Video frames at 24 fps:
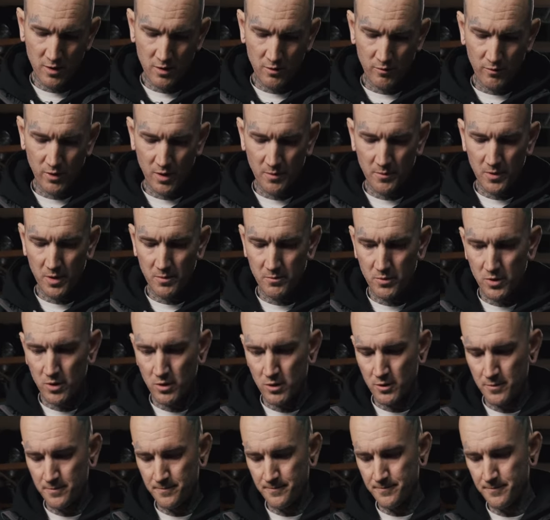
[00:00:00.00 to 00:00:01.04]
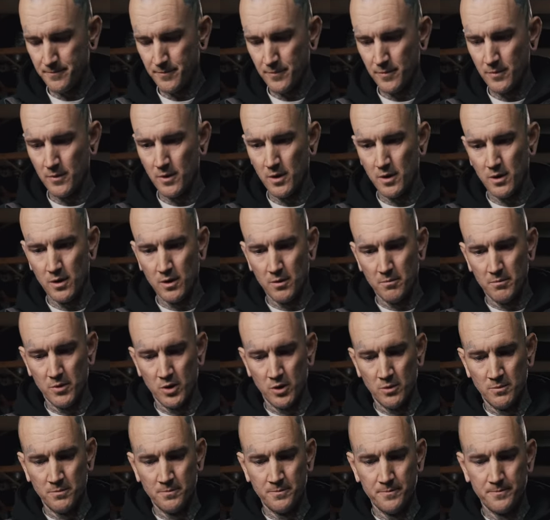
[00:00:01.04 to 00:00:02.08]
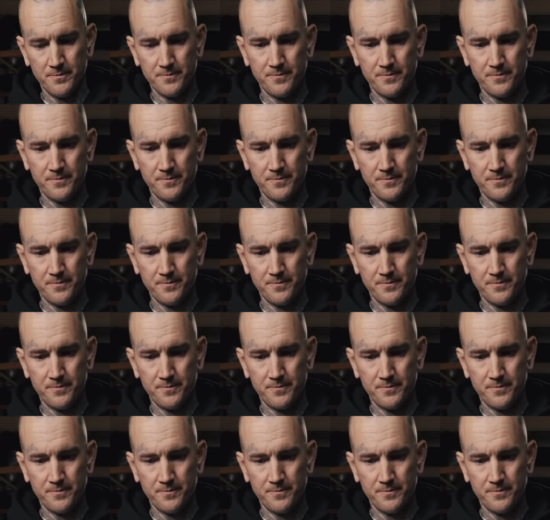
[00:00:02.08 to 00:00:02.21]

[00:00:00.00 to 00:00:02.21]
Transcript: Ram mount ball. Boom.